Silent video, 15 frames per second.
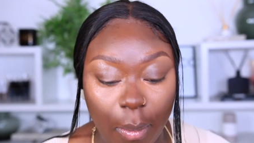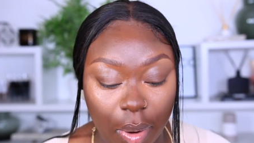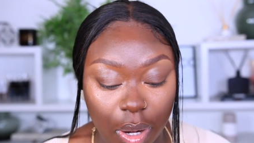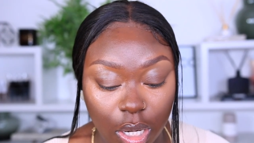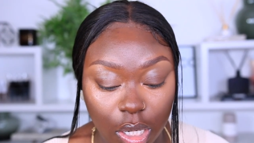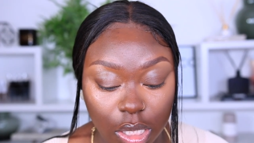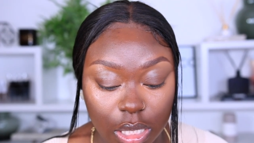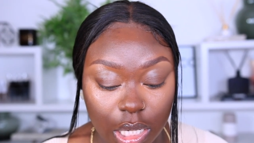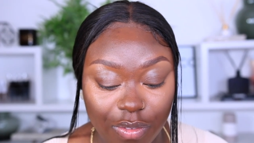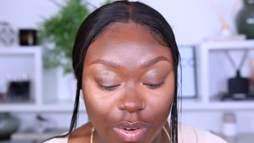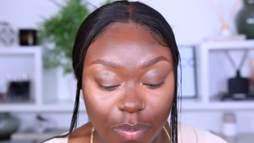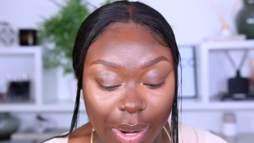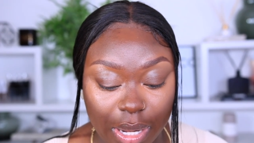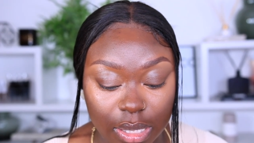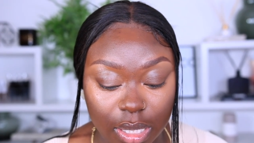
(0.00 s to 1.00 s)
i'm gonna use another
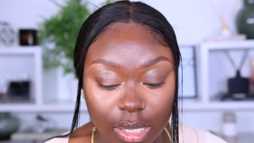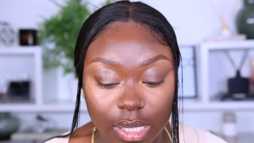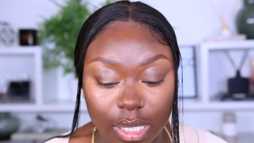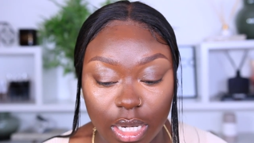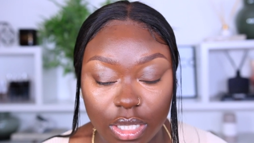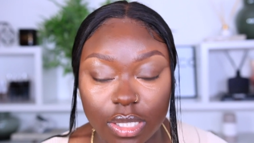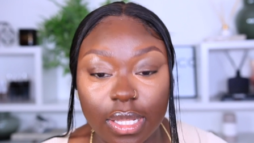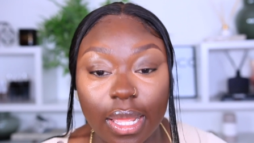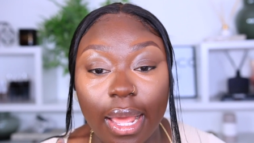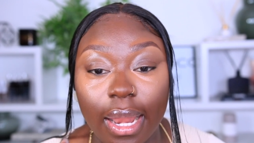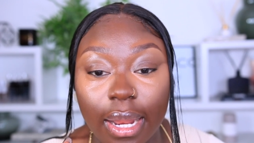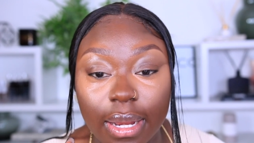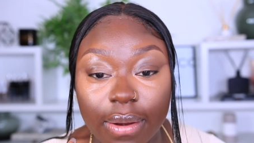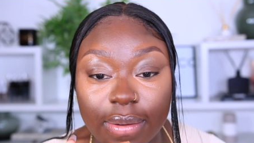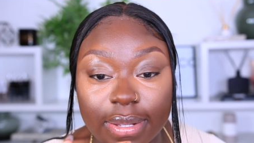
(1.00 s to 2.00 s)
brand's concealer just to
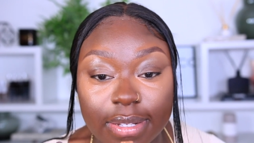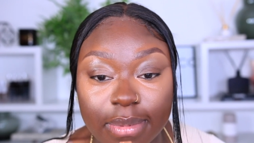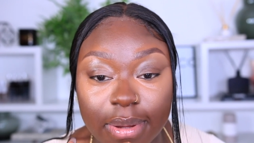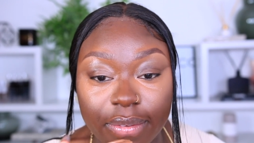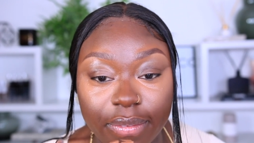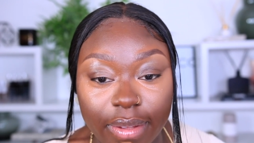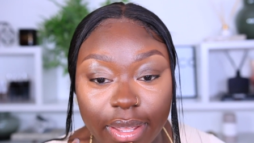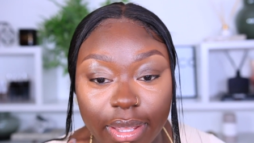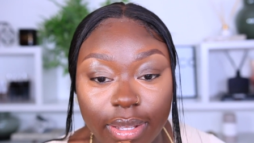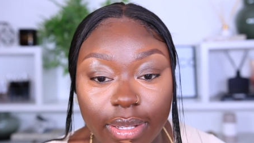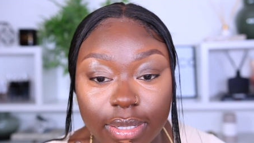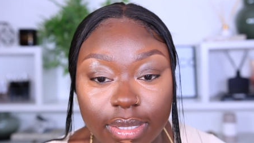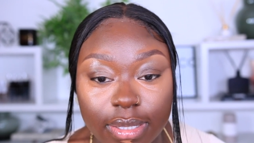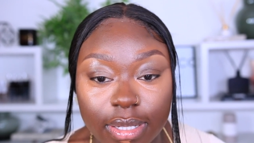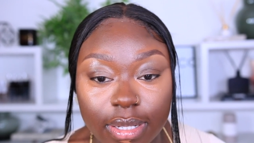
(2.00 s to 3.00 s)
highlight the rest of my
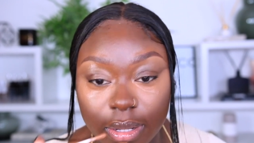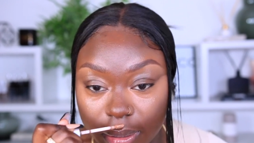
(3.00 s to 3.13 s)
face